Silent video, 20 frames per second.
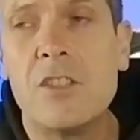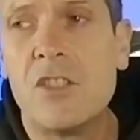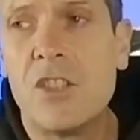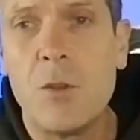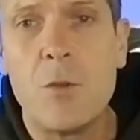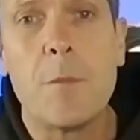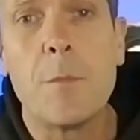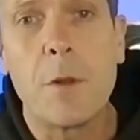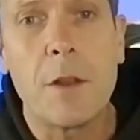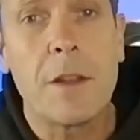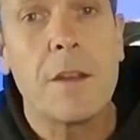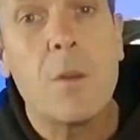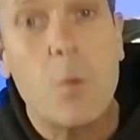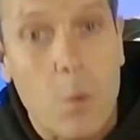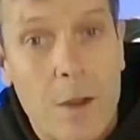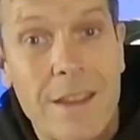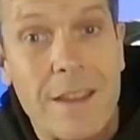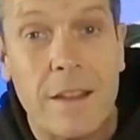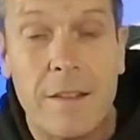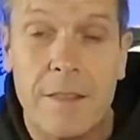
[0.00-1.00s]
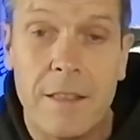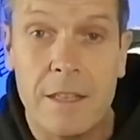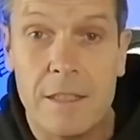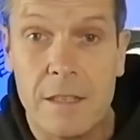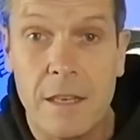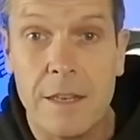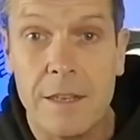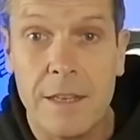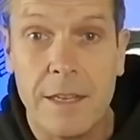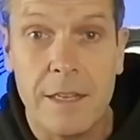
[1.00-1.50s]
it's doable in a week,
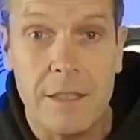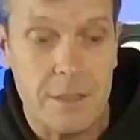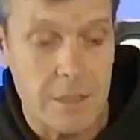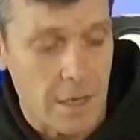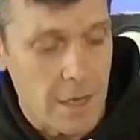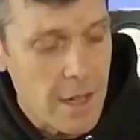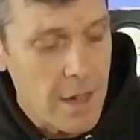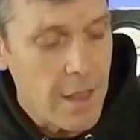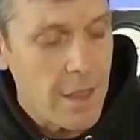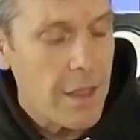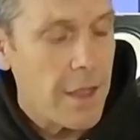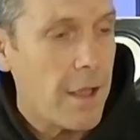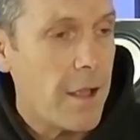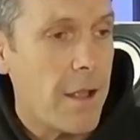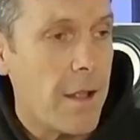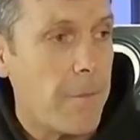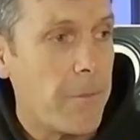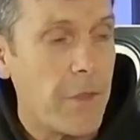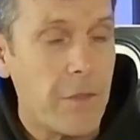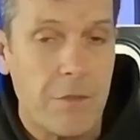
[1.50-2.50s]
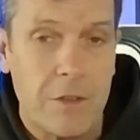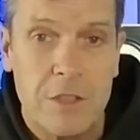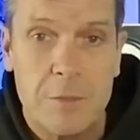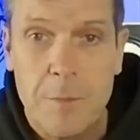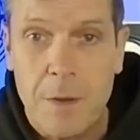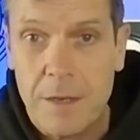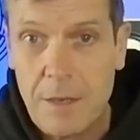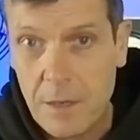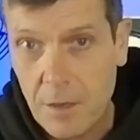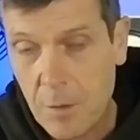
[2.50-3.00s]
this lick is, um, if you
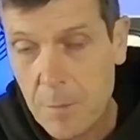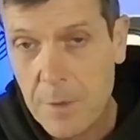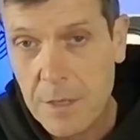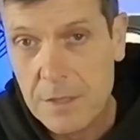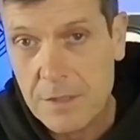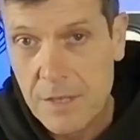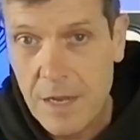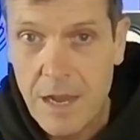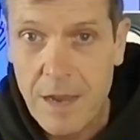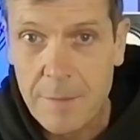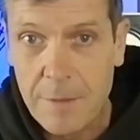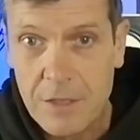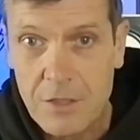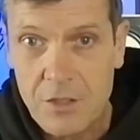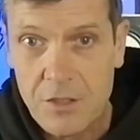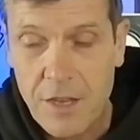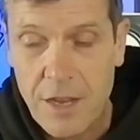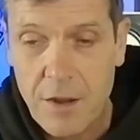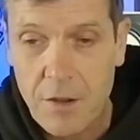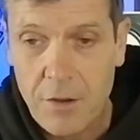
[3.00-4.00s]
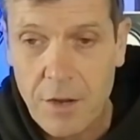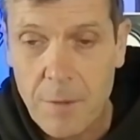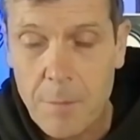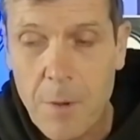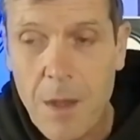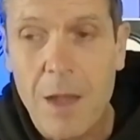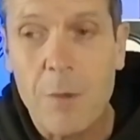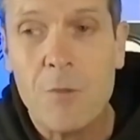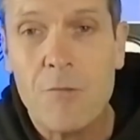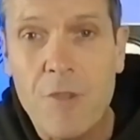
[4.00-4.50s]
spend a little bit of time each day on it.
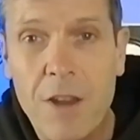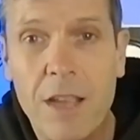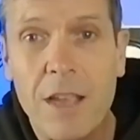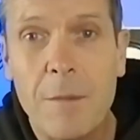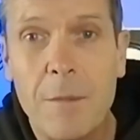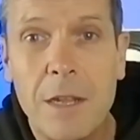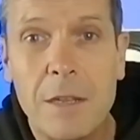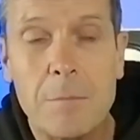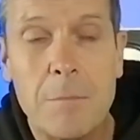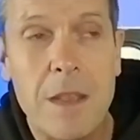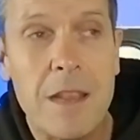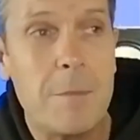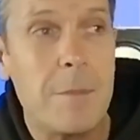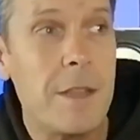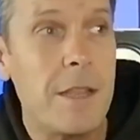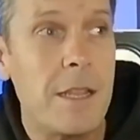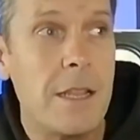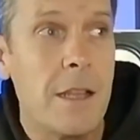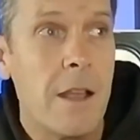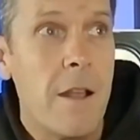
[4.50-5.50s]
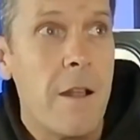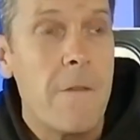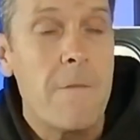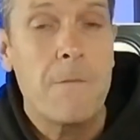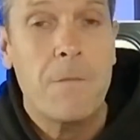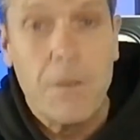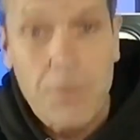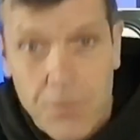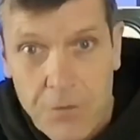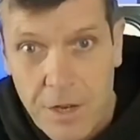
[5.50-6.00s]
But I would recommend maybe
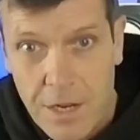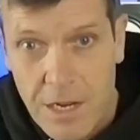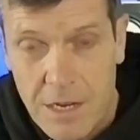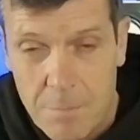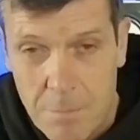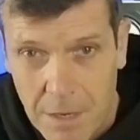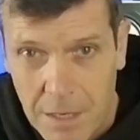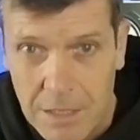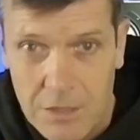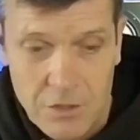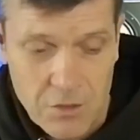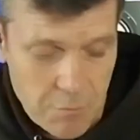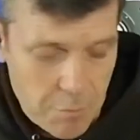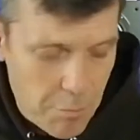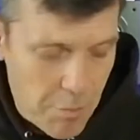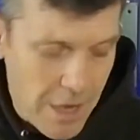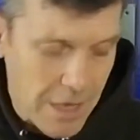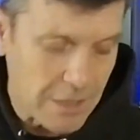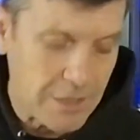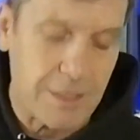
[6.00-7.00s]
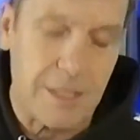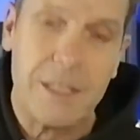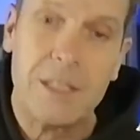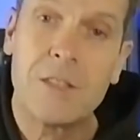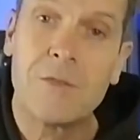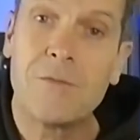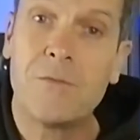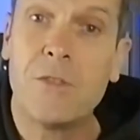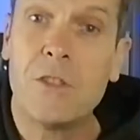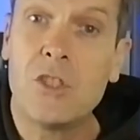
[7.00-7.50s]
15 minutes of
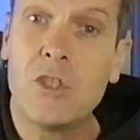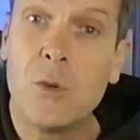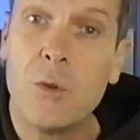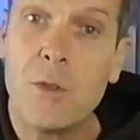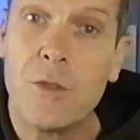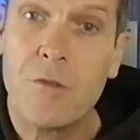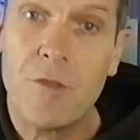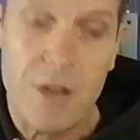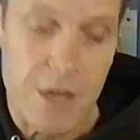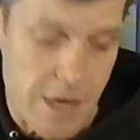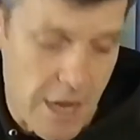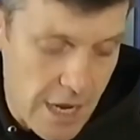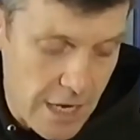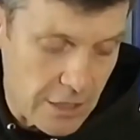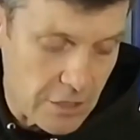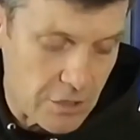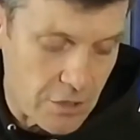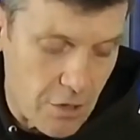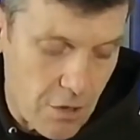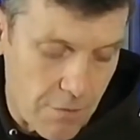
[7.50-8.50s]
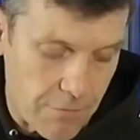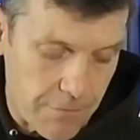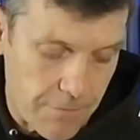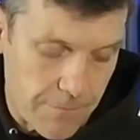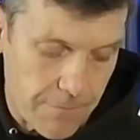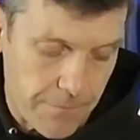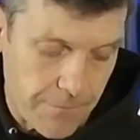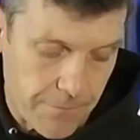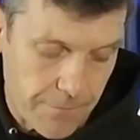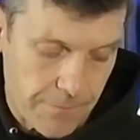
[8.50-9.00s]
practice for two or three nights of
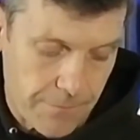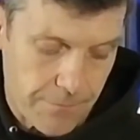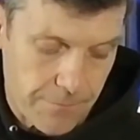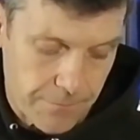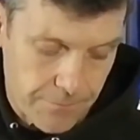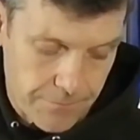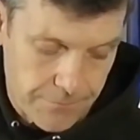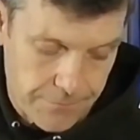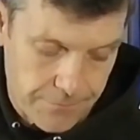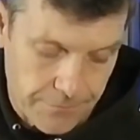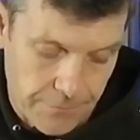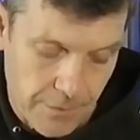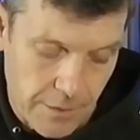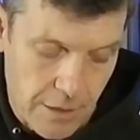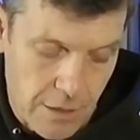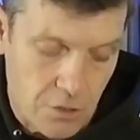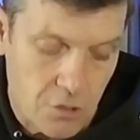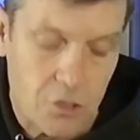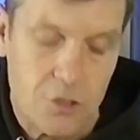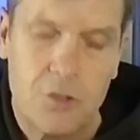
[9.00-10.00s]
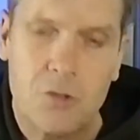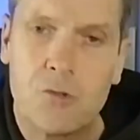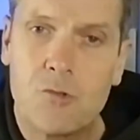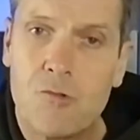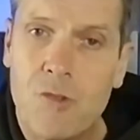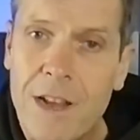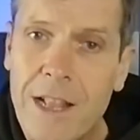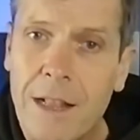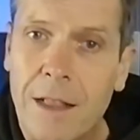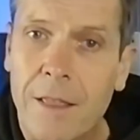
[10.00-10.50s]
just
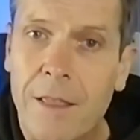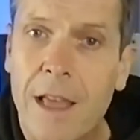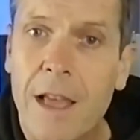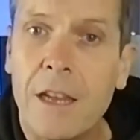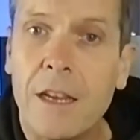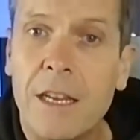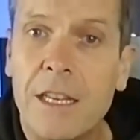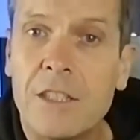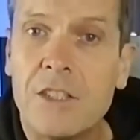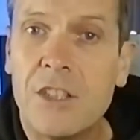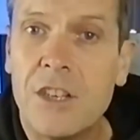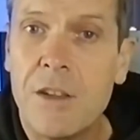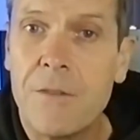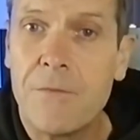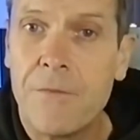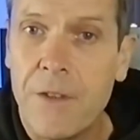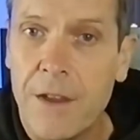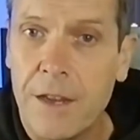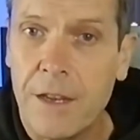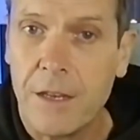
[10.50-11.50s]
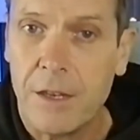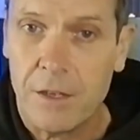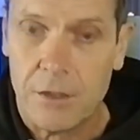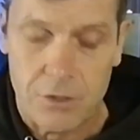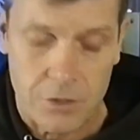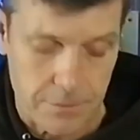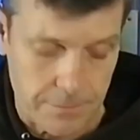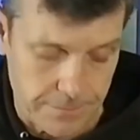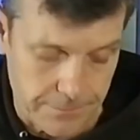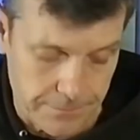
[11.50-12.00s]
drill that into your fingers.